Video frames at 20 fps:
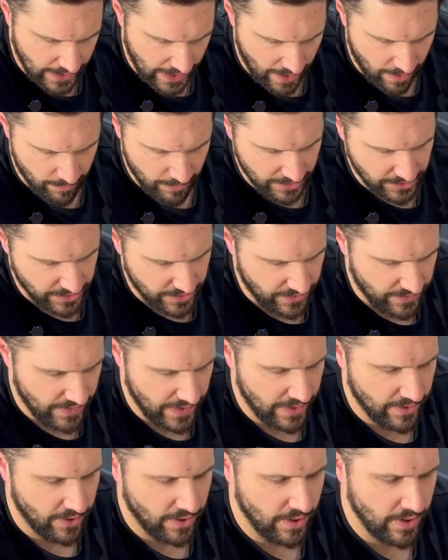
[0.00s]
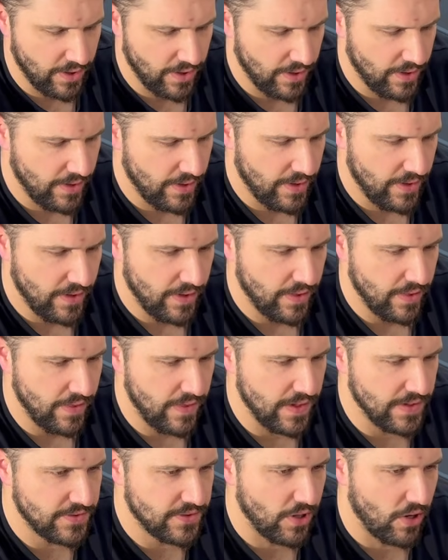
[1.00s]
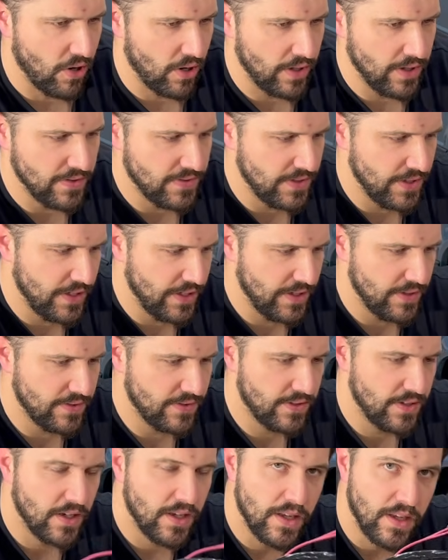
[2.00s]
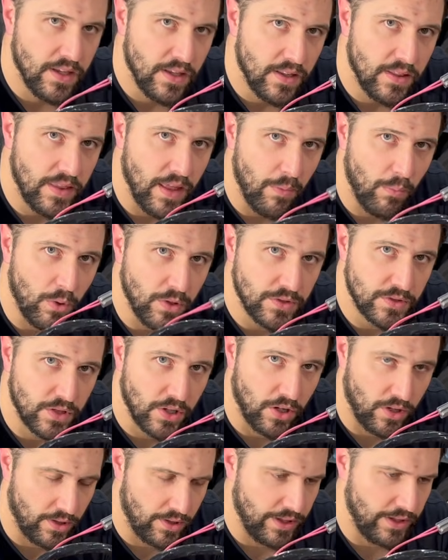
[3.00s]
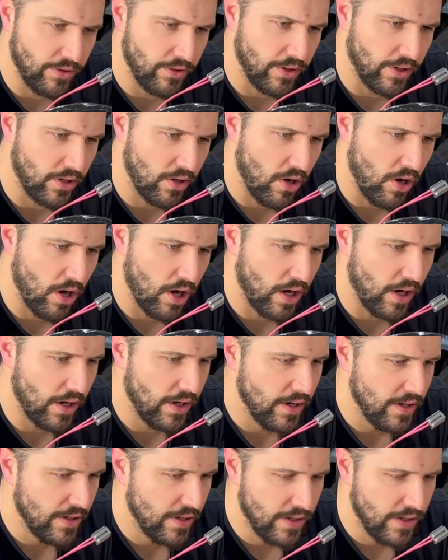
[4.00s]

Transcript: how much thinner this harness is than what's currently on the car.